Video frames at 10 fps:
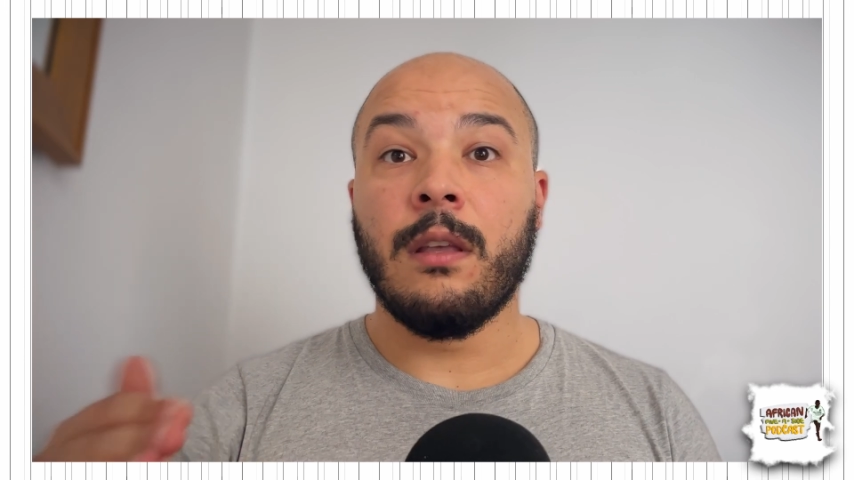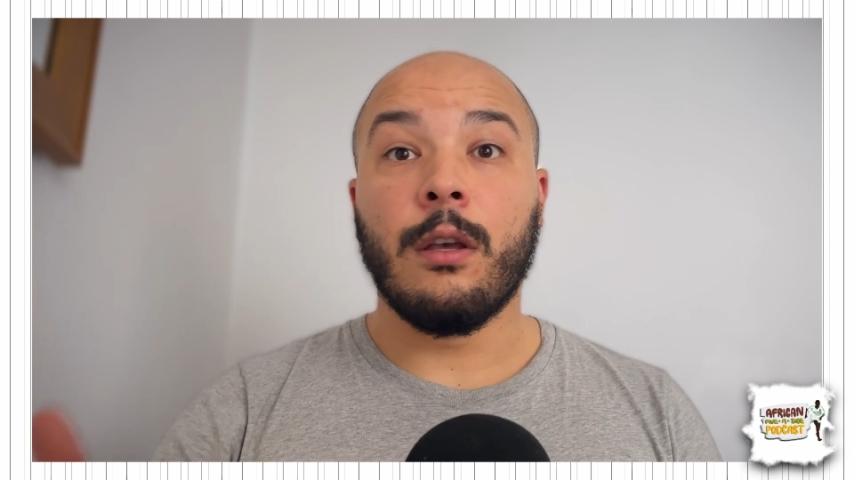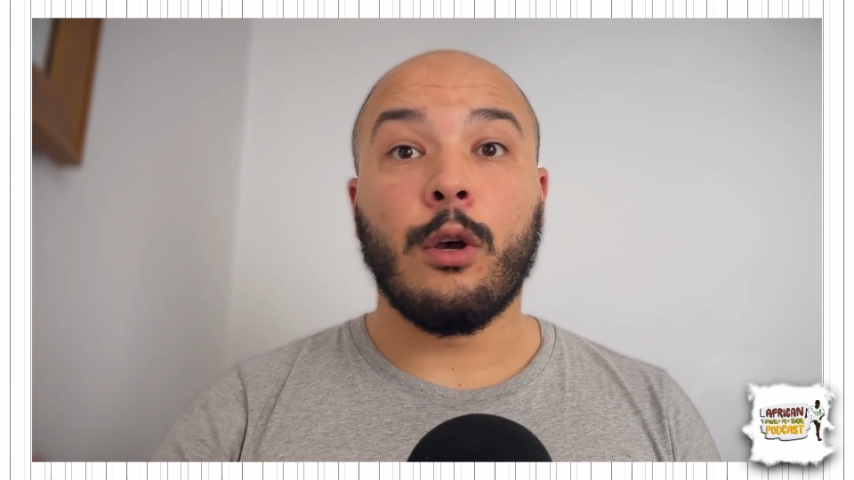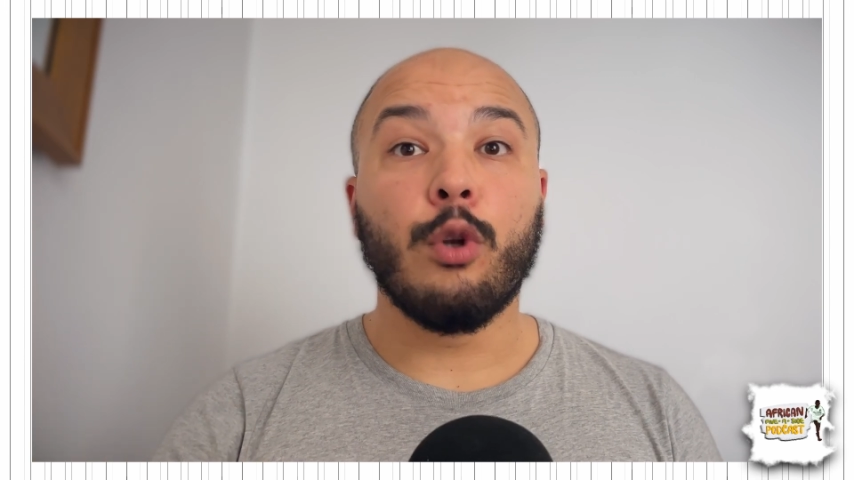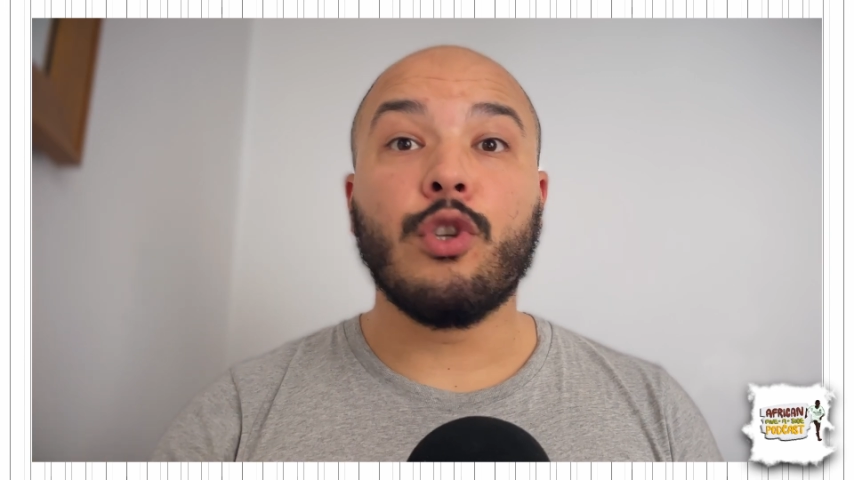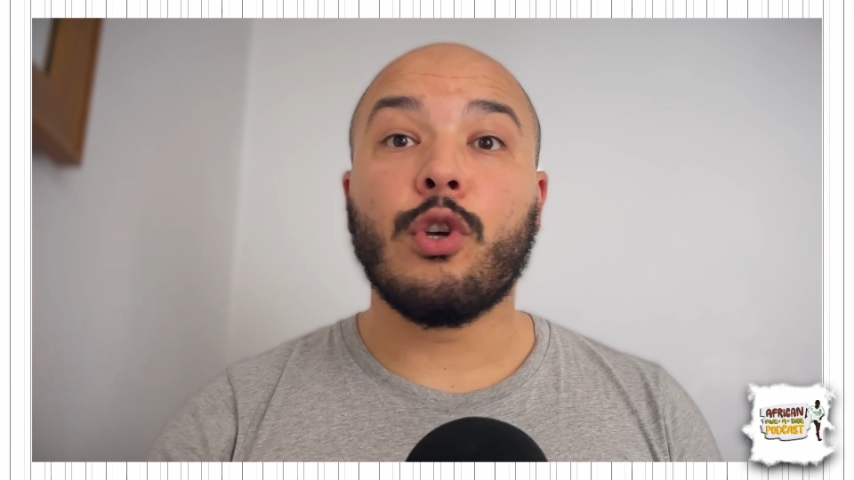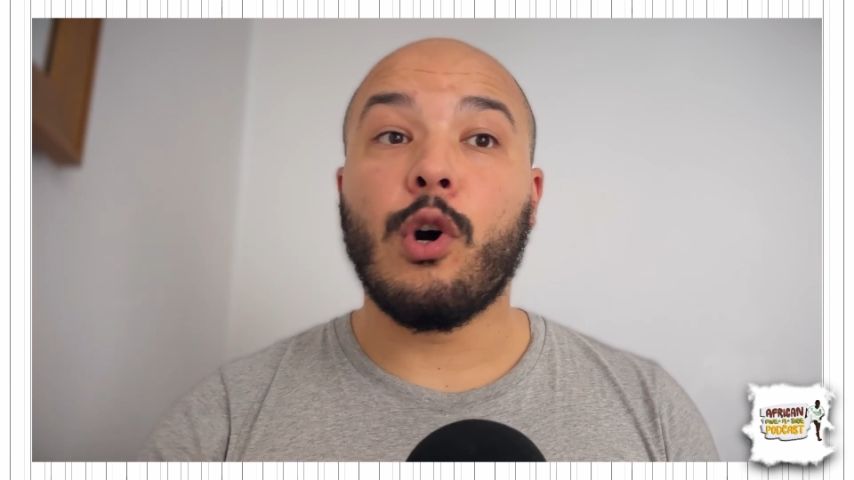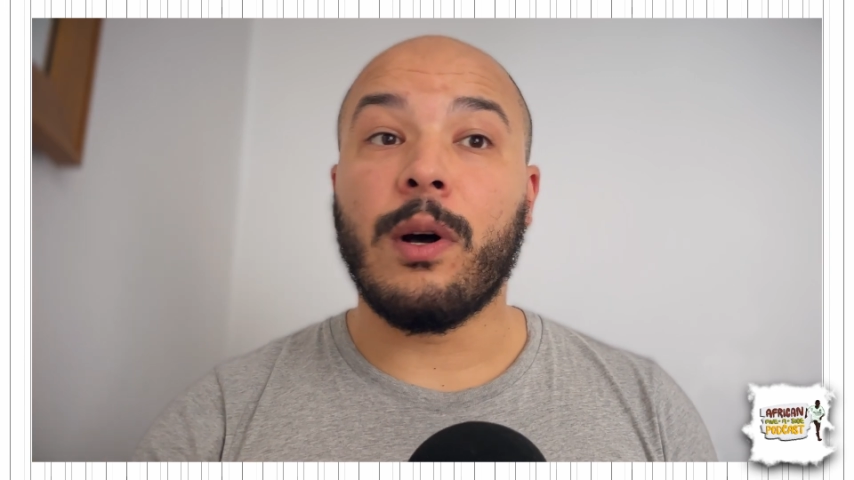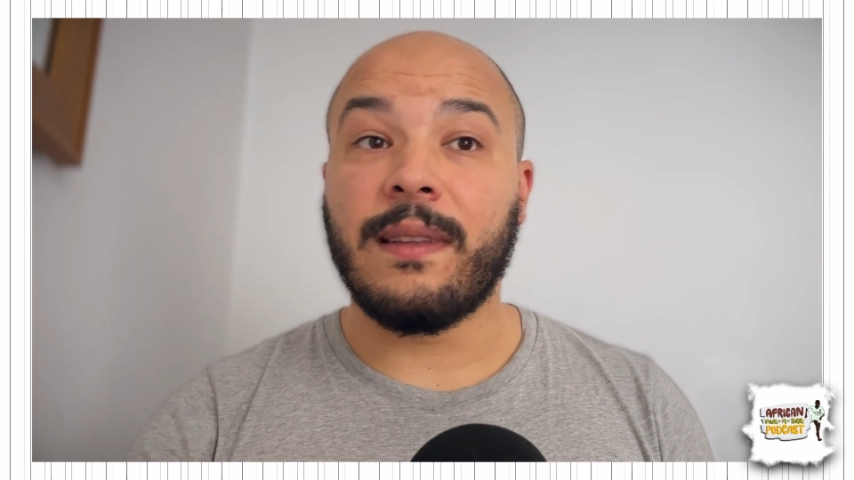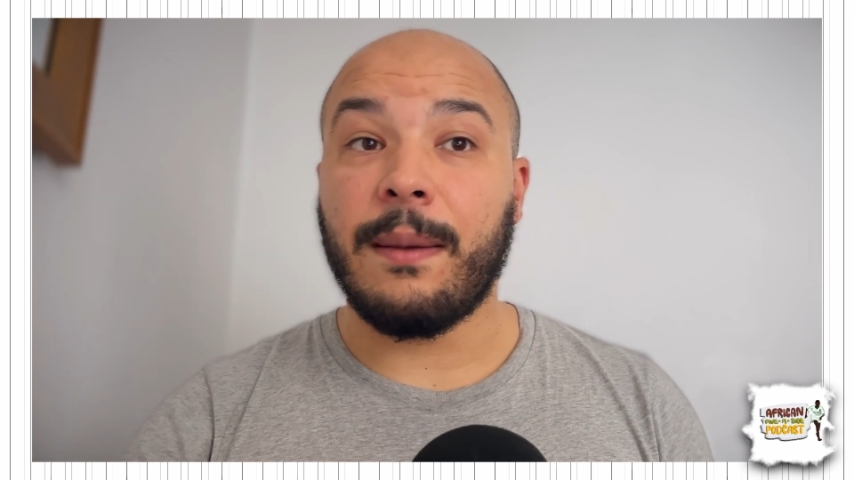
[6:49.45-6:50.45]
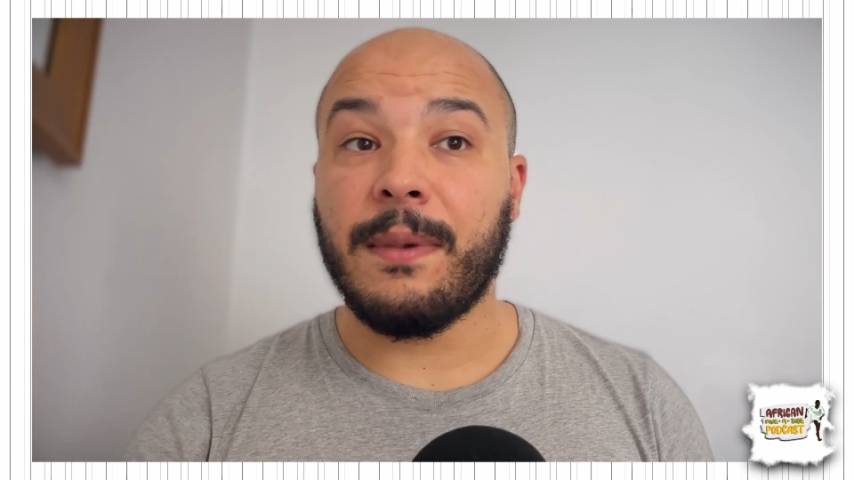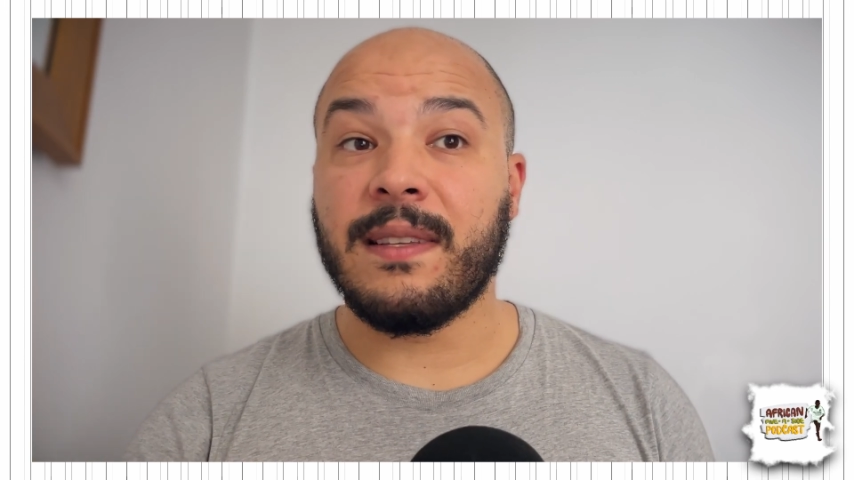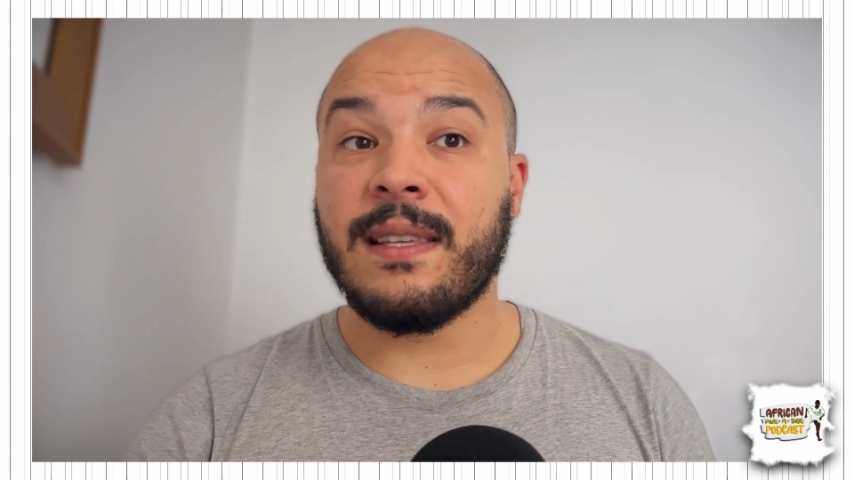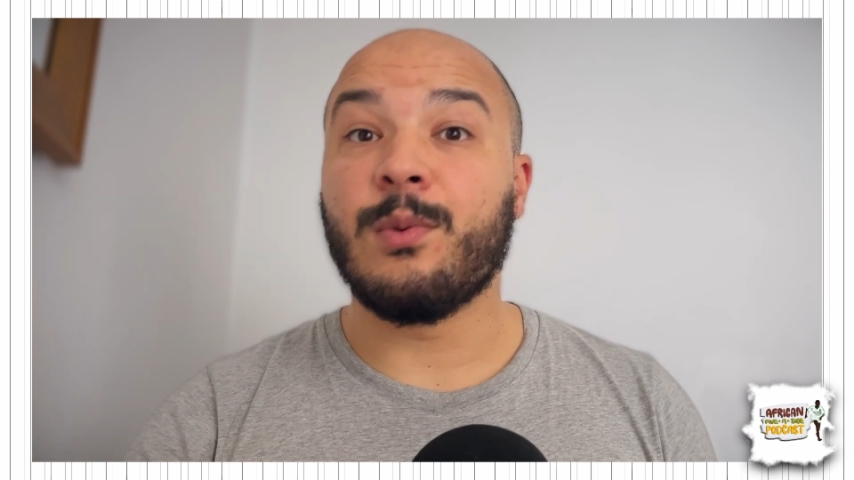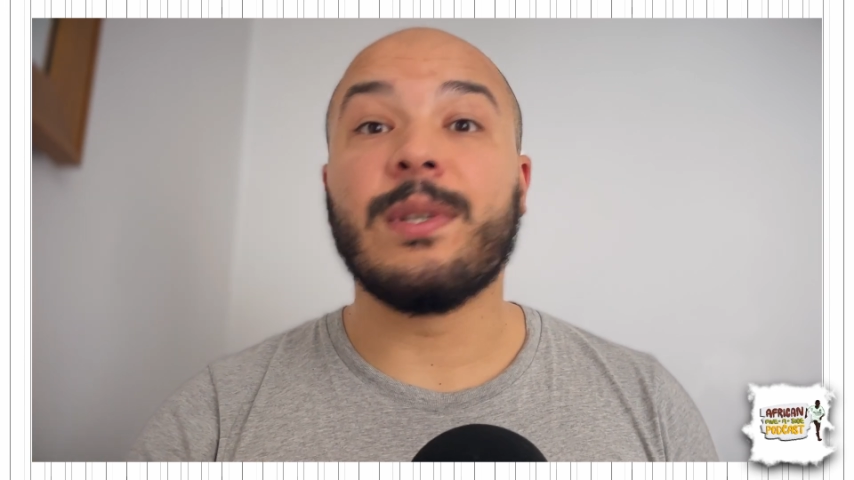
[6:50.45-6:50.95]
The coach, Corentin Martens,